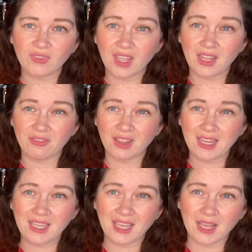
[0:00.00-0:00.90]
And if I
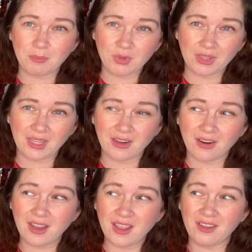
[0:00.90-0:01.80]
like it, I put it
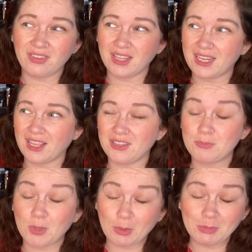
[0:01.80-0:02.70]
there. If I like it, it's
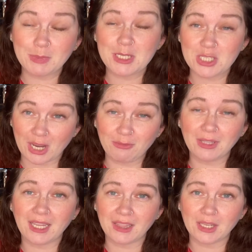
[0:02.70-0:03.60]
probably
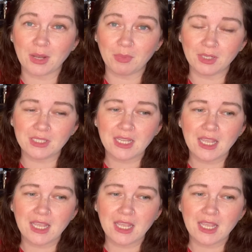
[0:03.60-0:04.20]
generally in the cupboard.